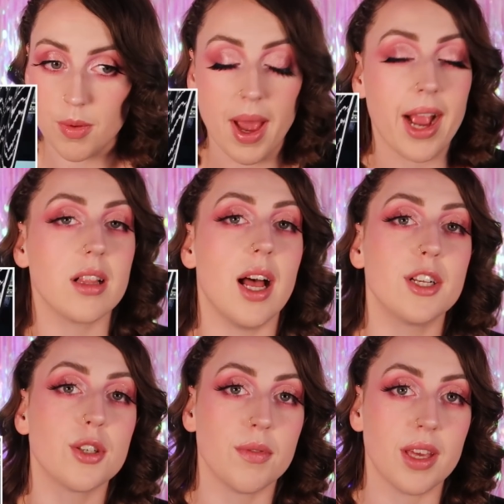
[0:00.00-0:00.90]
the
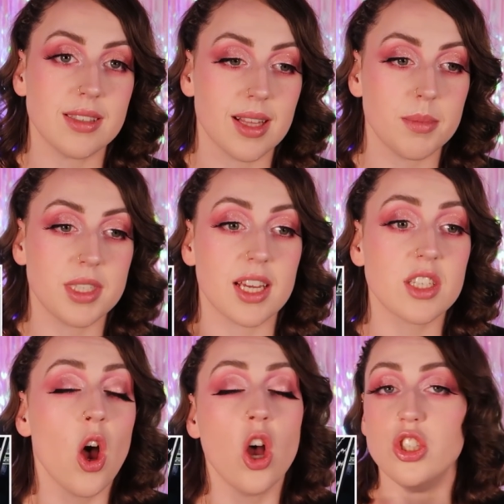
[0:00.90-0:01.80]
backlash of these
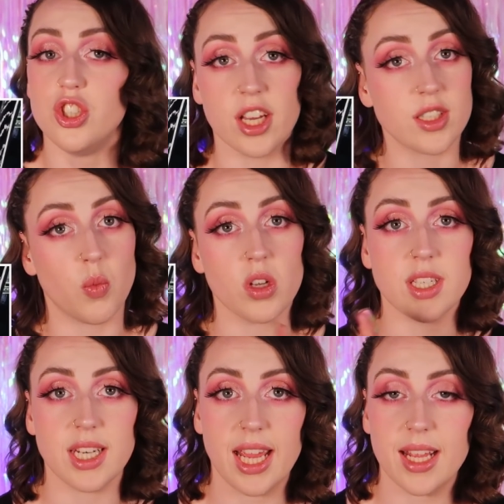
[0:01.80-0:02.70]
lipsticks just
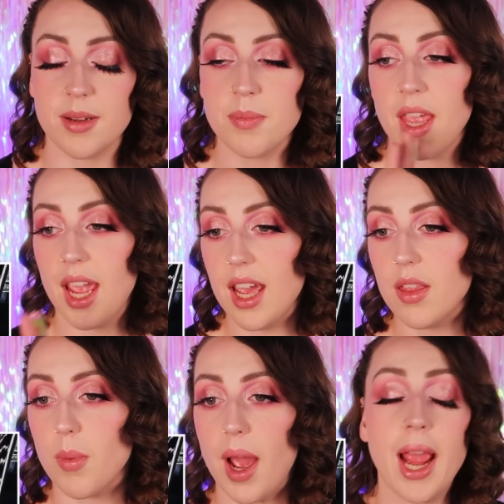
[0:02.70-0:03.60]
wasn't it.
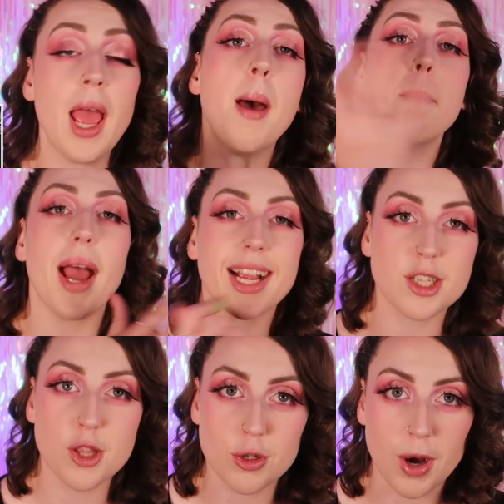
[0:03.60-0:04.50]
Either way, Back
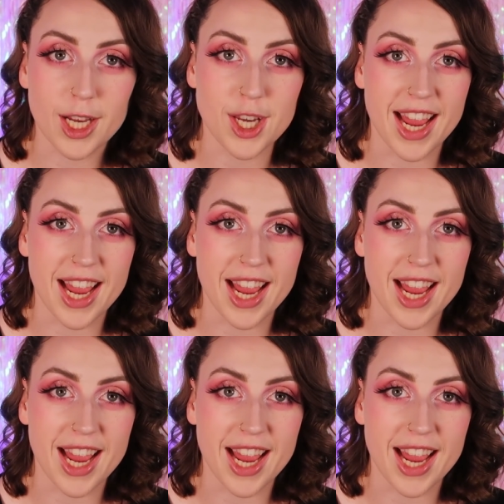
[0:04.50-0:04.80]
to the trash